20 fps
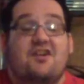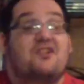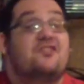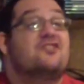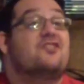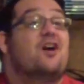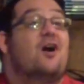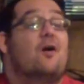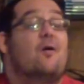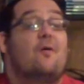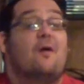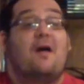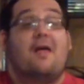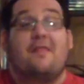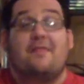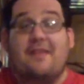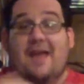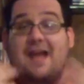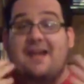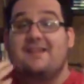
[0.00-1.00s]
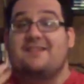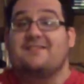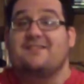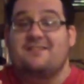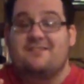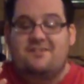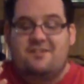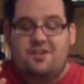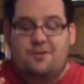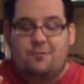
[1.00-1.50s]
So that is the
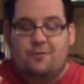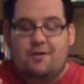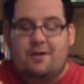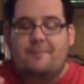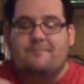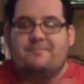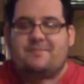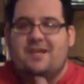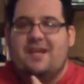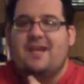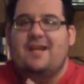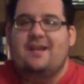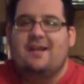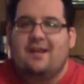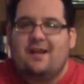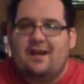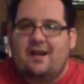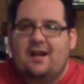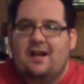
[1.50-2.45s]
G1 update.